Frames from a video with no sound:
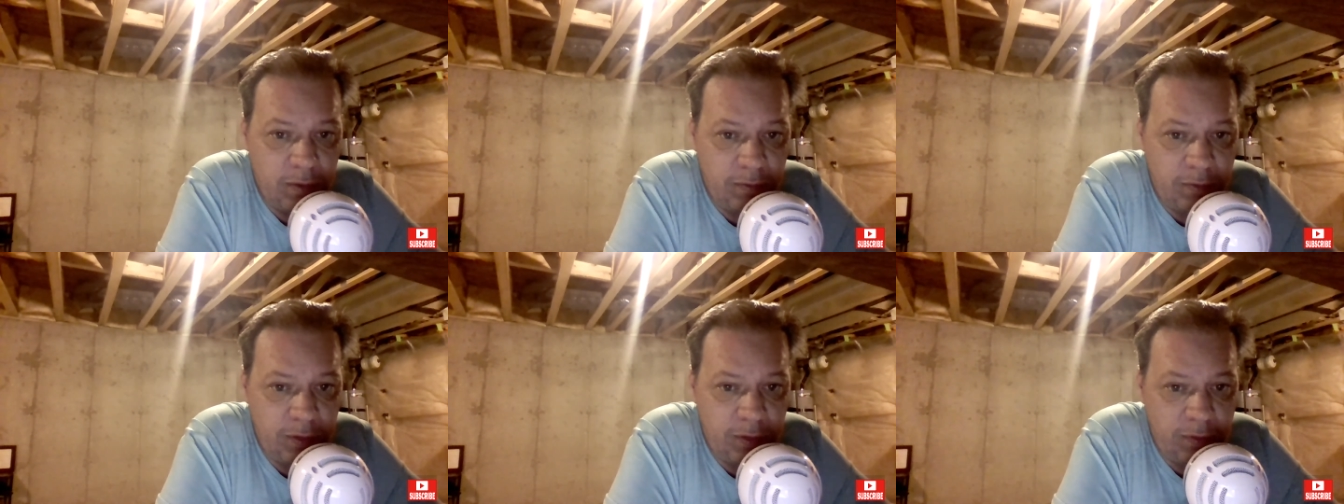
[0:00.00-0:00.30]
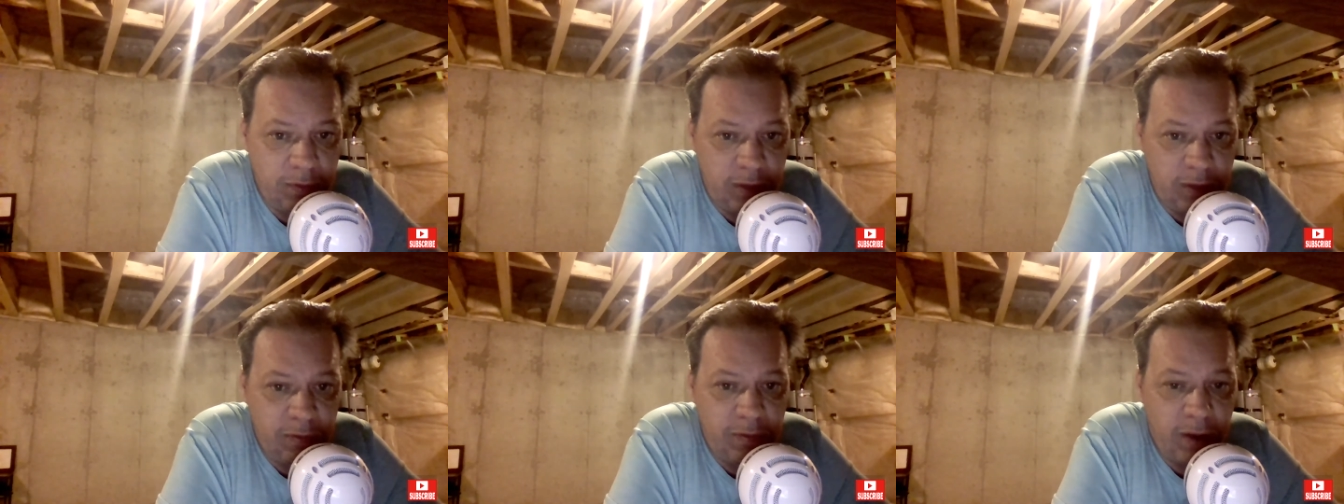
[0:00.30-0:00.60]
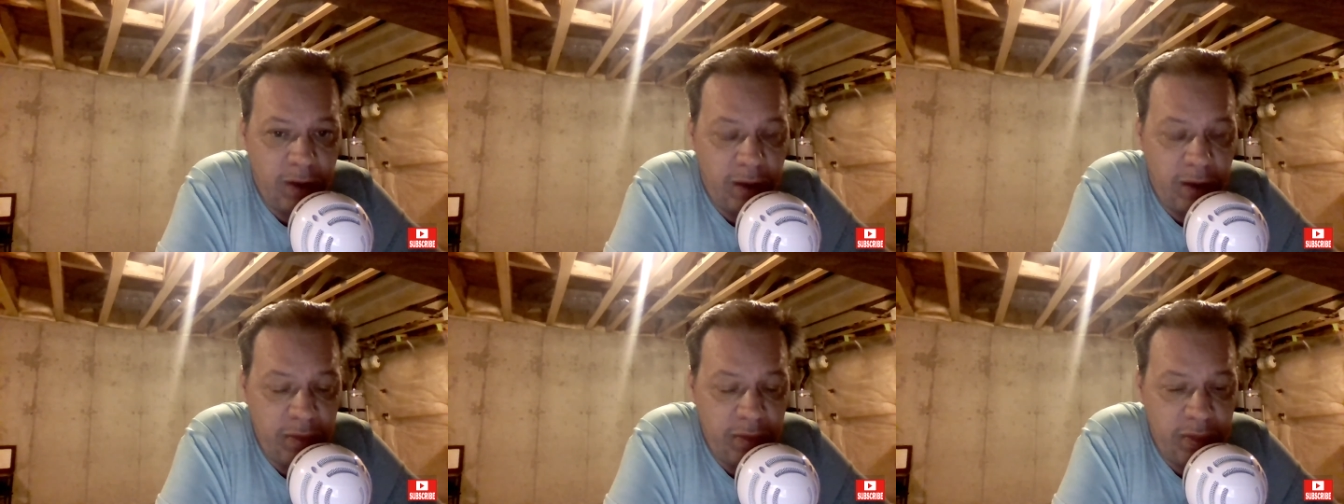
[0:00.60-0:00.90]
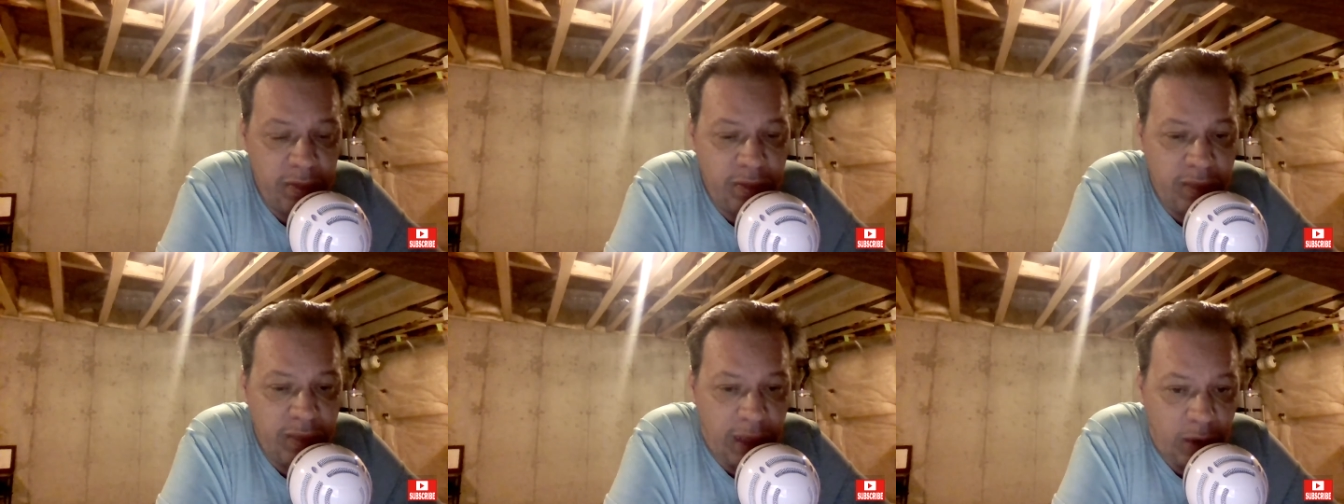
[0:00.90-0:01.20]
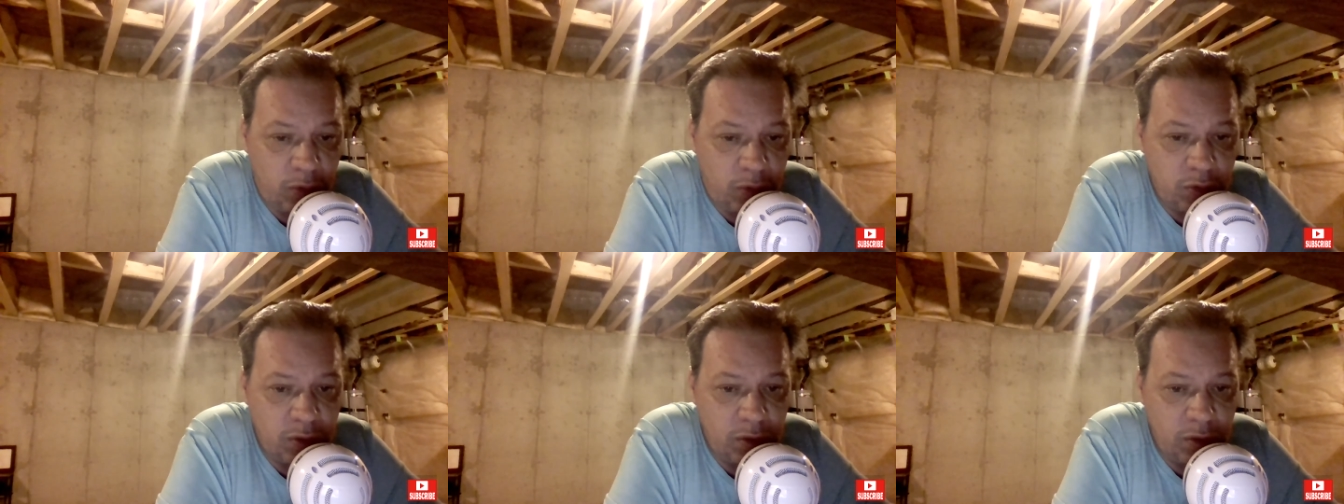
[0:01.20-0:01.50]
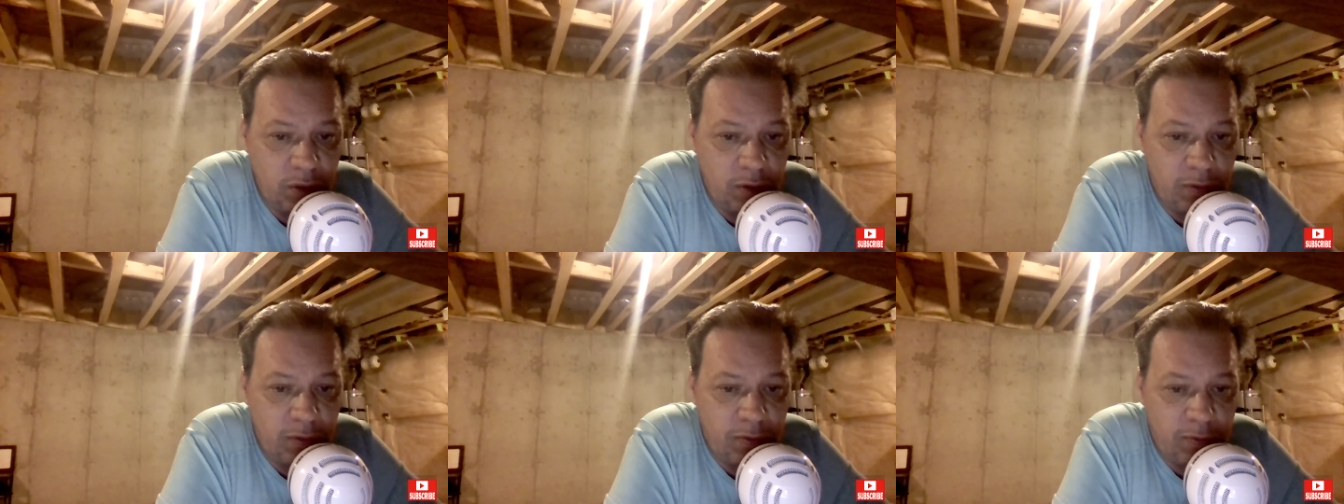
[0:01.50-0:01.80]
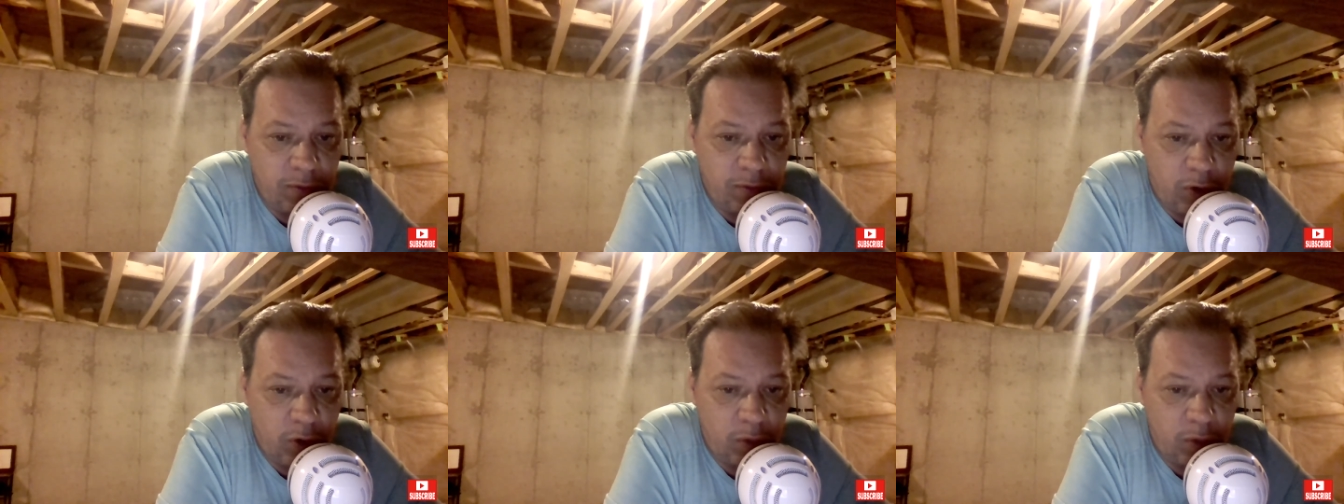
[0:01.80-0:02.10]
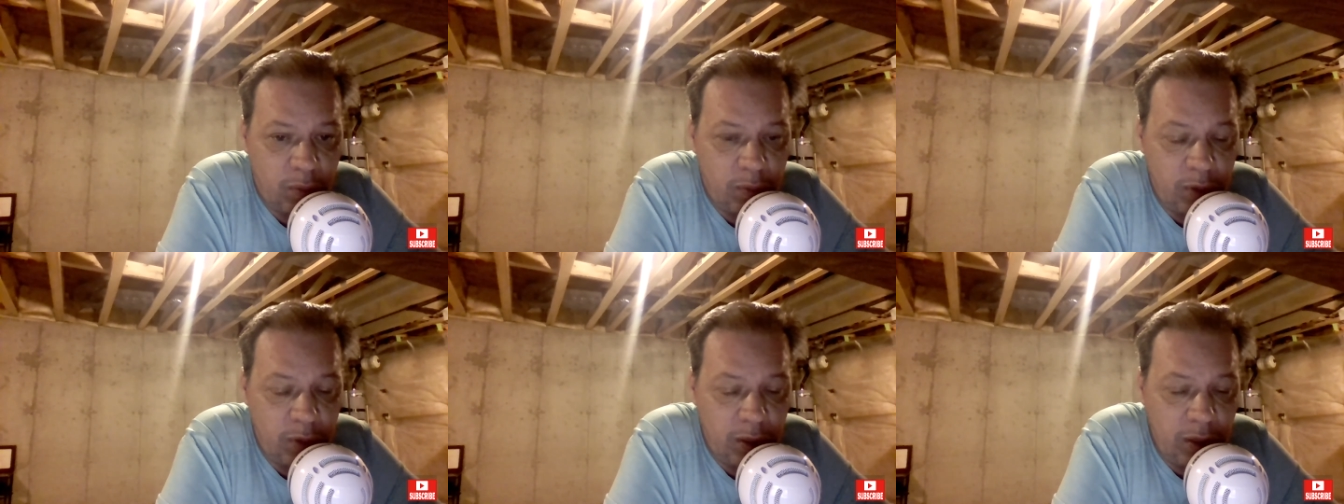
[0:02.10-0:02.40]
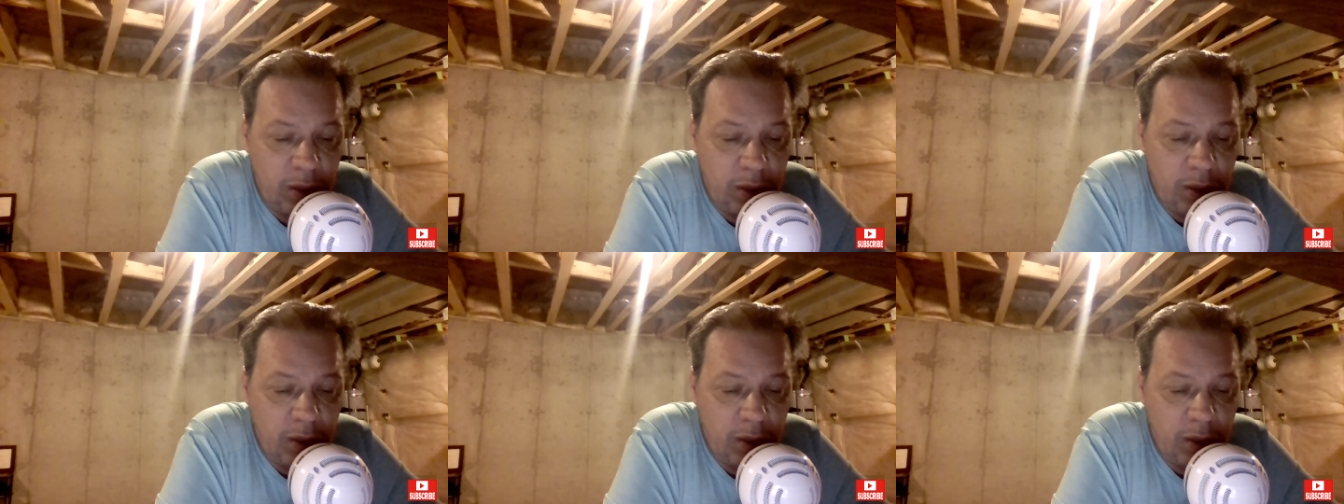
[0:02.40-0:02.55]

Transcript: 55,000 confirmed